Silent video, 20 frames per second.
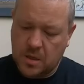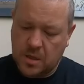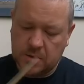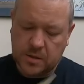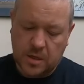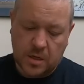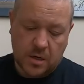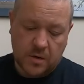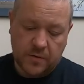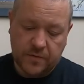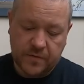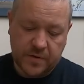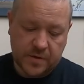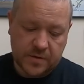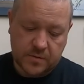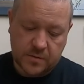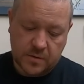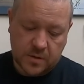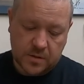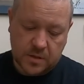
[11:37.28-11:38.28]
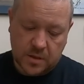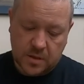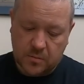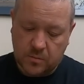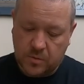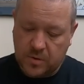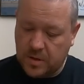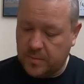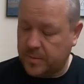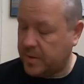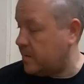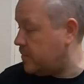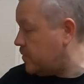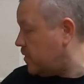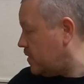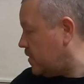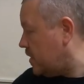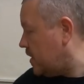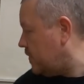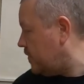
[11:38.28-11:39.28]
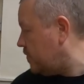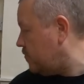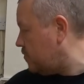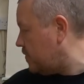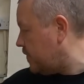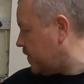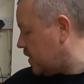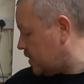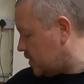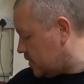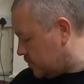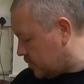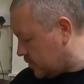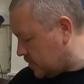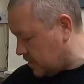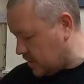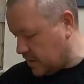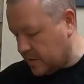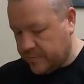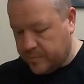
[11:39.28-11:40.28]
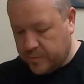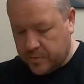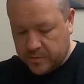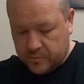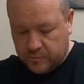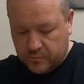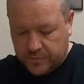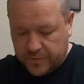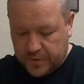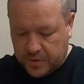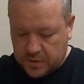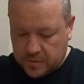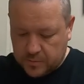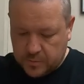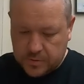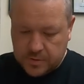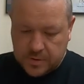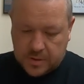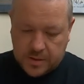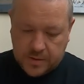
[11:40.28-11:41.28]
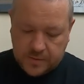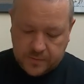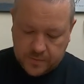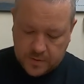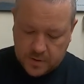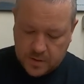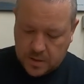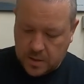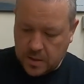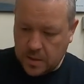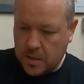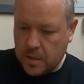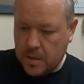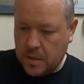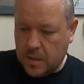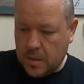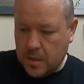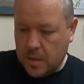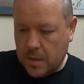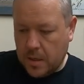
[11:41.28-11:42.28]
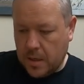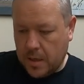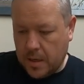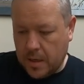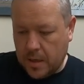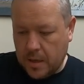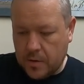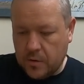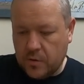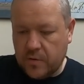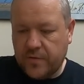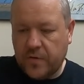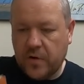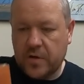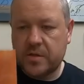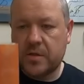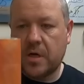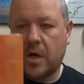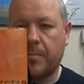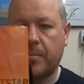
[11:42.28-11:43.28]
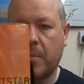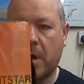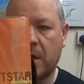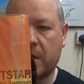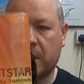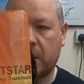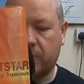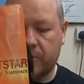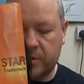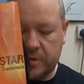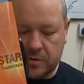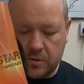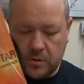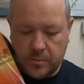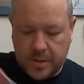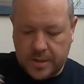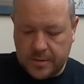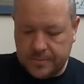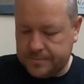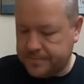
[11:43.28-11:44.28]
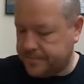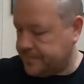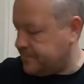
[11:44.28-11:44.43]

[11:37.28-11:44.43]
I don't know if it's, I don't know what they mean by a reversible sleeve, but it's a reversible sleeve. Another Fight Star Mercury Summer.